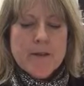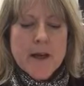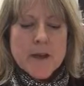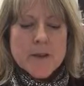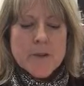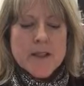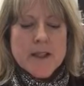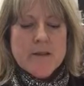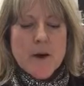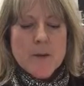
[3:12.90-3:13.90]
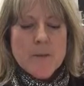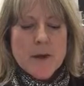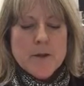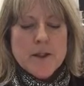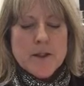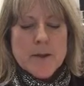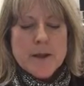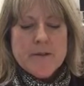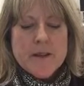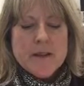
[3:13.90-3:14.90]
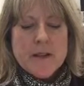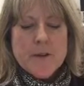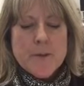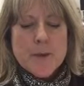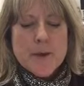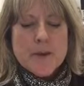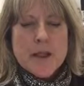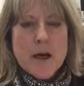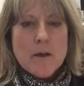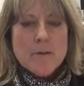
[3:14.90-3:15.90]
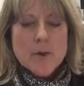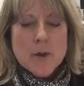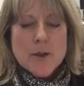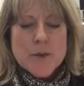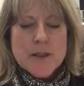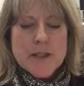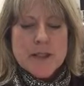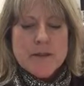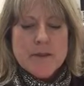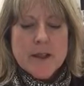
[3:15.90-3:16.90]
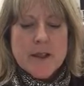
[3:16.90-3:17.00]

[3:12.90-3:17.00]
They also receive all promotions, benefits, and other perks that all employees receive.